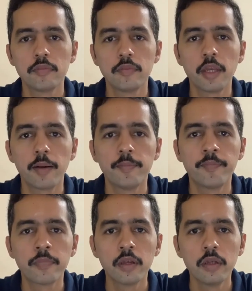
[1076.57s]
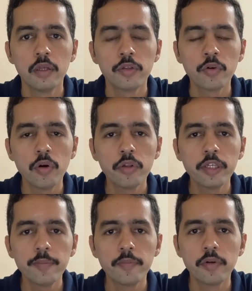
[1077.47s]
Yeah. So on
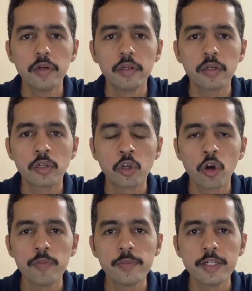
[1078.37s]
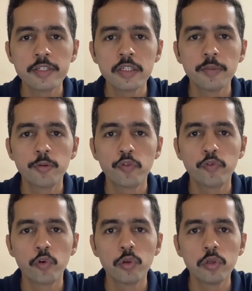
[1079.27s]
the top bets in the
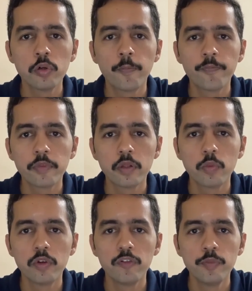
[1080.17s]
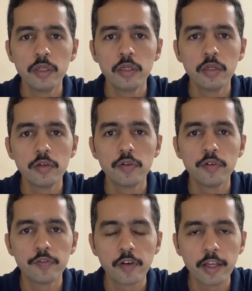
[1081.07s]
portfolio, we've been
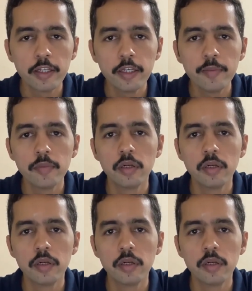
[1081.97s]
fairly